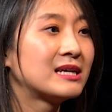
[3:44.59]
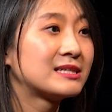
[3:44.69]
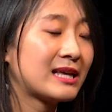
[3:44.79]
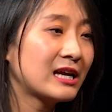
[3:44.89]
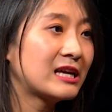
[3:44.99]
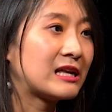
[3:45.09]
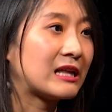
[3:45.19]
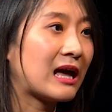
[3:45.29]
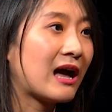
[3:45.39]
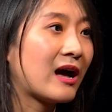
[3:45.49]

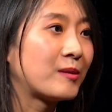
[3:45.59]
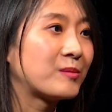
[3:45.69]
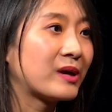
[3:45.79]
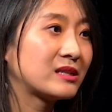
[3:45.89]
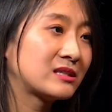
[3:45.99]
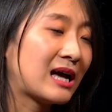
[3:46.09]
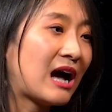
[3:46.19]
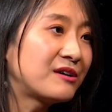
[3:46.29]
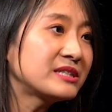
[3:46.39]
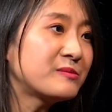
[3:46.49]
Second, the
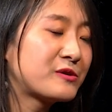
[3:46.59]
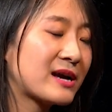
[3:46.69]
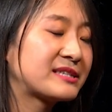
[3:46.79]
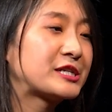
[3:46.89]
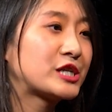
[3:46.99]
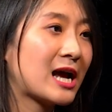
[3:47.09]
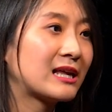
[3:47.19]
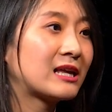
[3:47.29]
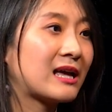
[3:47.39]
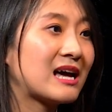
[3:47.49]
housing price in
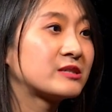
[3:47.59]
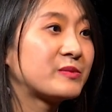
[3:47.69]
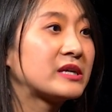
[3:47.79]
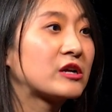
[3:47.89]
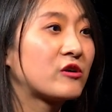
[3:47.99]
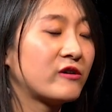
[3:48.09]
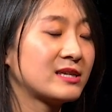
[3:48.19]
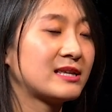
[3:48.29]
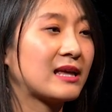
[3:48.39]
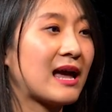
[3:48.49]
China has been increasing